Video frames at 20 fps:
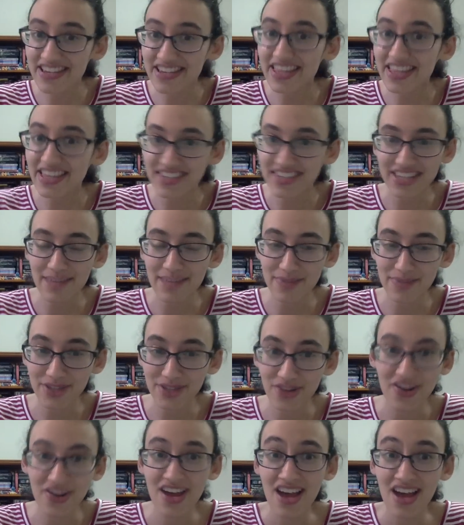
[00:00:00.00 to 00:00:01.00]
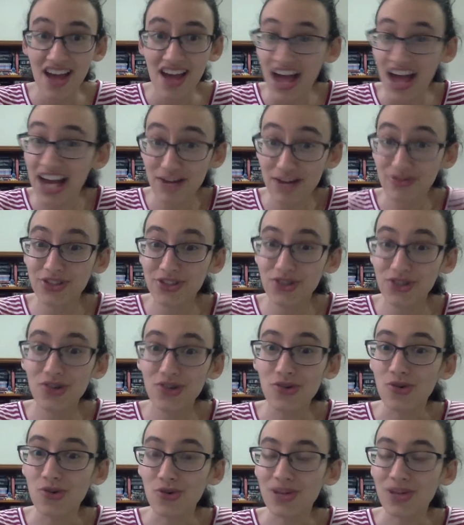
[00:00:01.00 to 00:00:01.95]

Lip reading: that this episode, and it was cool.